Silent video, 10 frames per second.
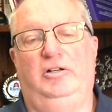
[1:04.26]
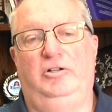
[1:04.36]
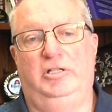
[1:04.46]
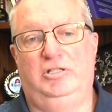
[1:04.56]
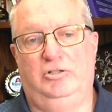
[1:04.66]
a
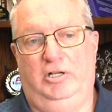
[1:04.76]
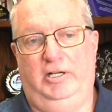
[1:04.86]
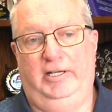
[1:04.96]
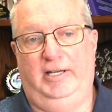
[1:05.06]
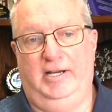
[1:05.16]
good,
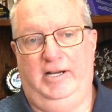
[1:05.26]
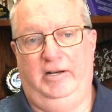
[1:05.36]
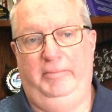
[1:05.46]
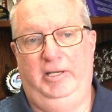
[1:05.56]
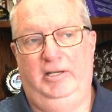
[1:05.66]
strong
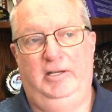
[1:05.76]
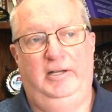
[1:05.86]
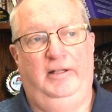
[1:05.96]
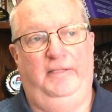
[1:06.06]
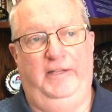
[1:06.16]
economy,
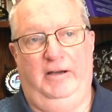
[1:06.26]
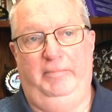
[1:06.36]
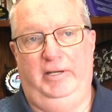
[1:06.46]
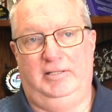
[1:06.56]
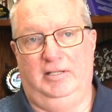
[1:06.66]
that
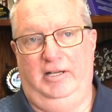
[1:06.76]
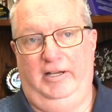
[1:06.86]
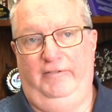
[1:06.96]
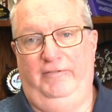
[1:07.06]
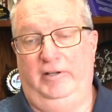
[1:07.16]
makes
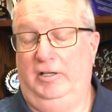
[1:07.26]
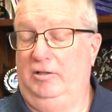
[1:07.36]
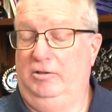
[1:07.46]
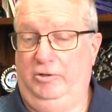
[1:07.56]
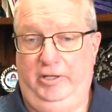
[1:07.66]
life,
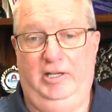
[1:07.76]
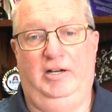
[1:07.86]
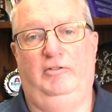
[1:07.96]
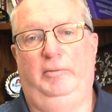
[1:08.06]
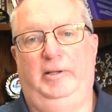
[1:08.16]
including
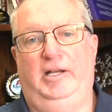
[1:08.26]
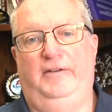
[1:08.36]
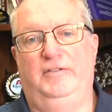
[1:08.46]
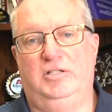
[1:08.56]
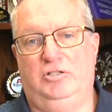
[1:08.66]
government
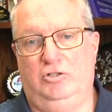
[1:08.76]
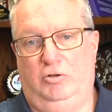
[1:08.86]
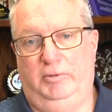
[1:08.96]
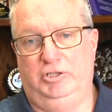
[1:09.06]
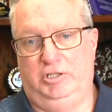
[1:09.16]
life, so
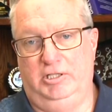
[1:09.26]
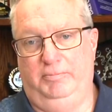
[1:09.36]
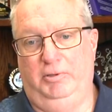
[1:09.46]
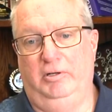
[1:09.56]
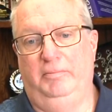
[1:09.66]
much
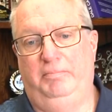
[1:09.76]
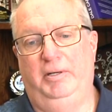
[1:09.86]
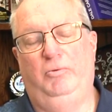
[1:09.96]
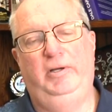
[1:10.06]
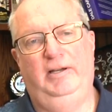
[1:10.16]
simpler.
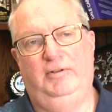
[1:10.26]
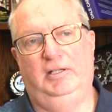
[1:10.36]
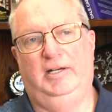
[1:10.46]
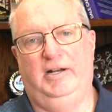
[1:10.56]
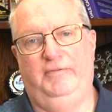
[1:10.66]
But we have a
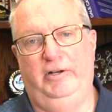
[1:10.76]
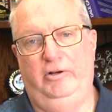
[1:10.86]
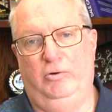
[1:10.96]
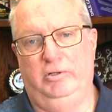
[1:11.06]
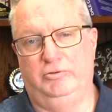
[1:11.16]
lot of
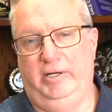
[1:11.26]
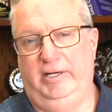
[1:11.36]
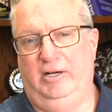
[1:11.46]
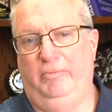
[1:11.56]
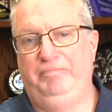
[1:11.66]
unknowns right
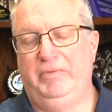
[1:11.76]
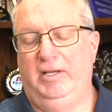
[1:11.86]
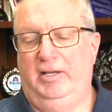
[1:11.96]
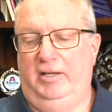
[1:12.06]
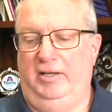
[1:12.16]
now.
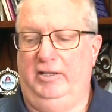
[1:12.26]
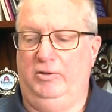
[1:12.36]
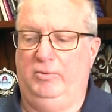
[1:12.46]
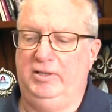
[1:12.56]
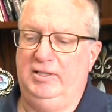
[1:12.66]
And the
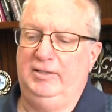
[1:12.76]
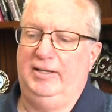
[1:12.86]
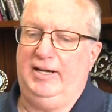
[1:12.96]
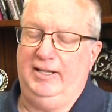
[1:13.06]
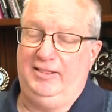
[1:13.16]
one thing that
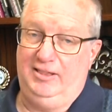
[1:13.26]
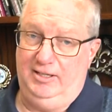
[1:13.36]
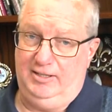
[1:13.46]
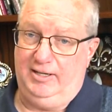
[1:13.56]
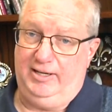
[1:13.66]
I
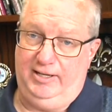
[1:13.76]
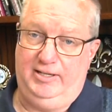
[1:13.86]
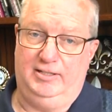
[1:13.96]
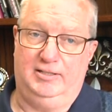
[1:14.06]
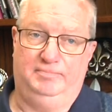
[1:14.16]
think I
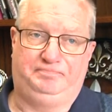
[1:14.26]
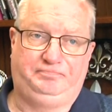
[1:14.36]
can